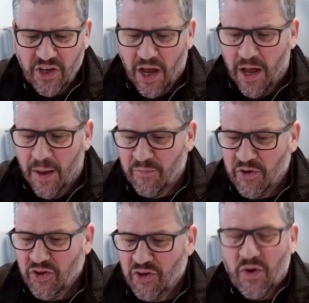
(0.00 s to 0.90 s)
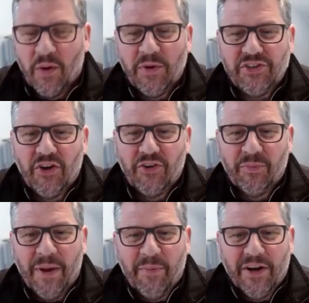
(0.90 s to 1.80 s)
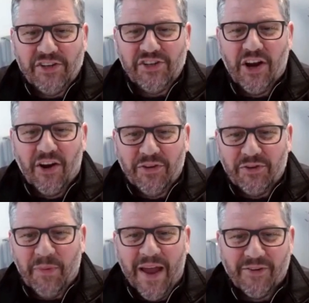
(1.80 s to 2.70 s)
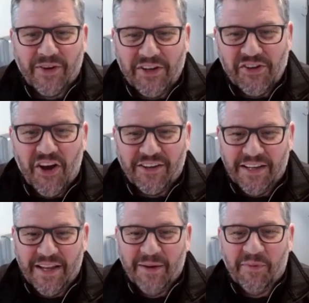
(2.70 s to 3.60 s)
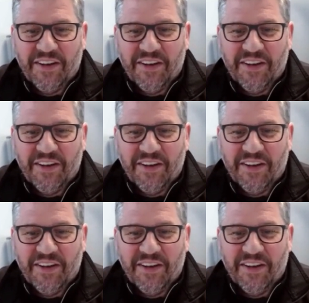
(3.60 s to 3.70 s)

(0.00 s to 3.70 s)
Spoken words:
So I reached out to my buddy Jared Fitzpatrick and talked to him,